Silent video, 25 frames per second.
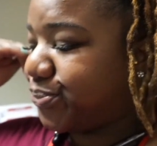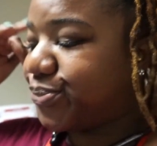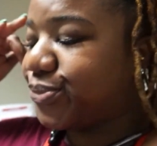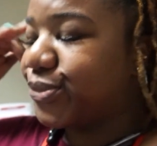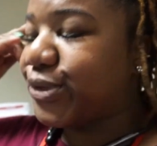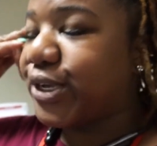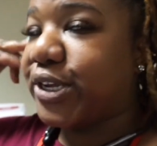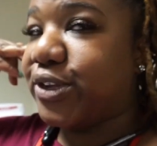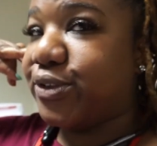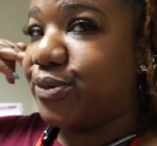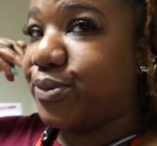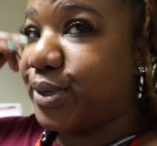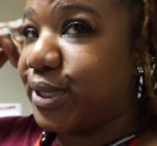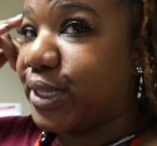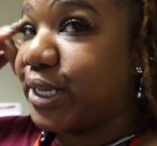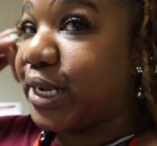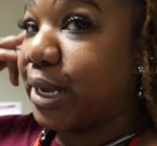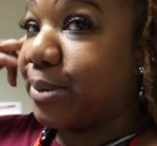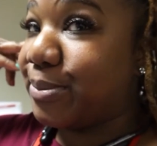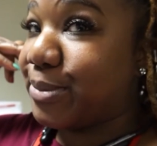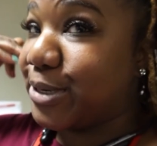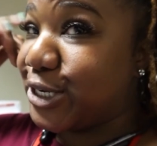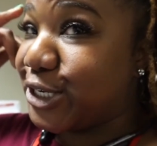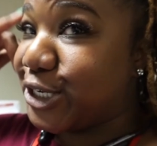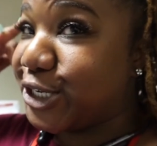It's really not
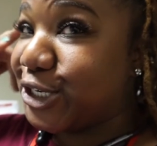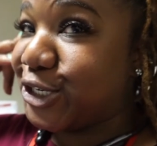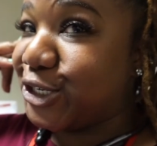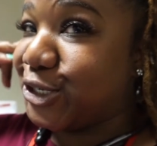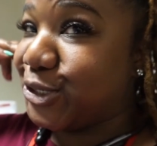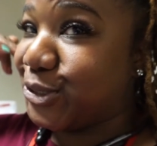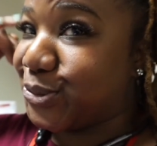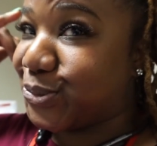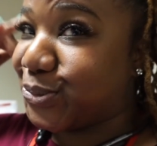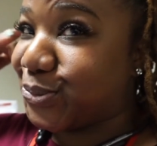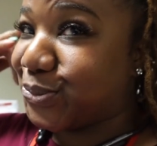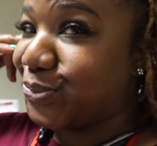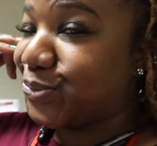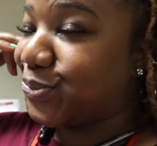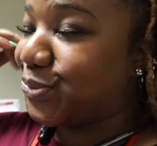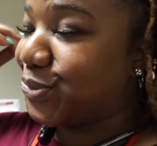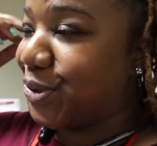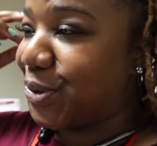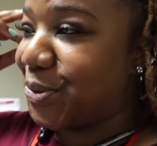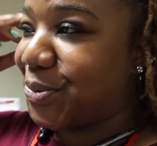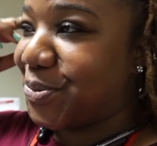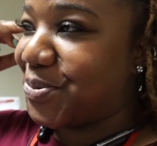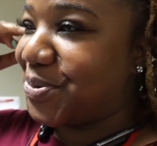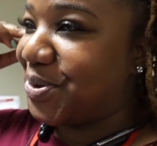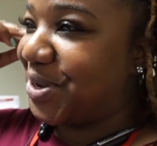much to do.
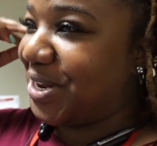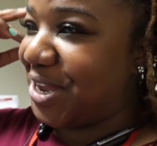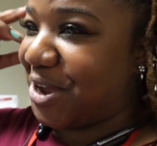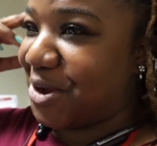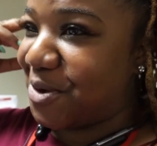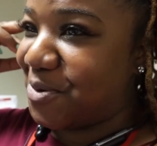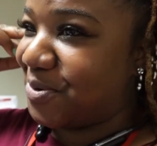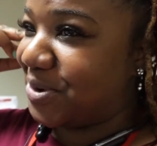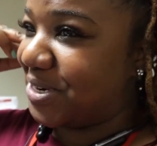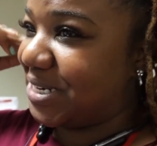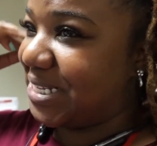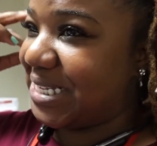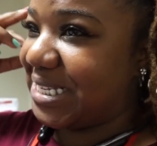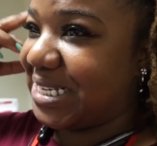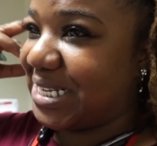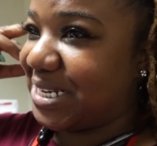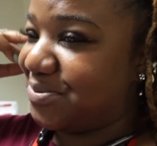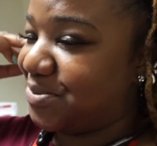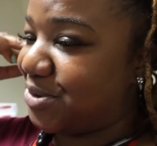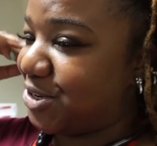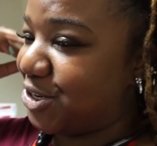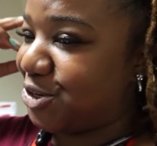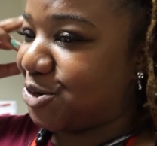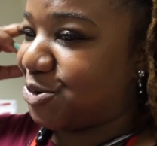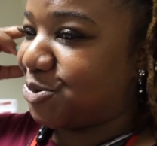But they don't want to send a
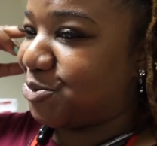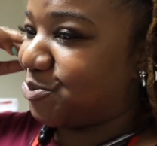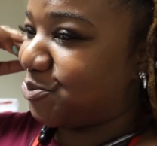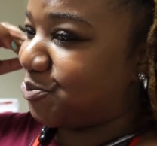bitch home.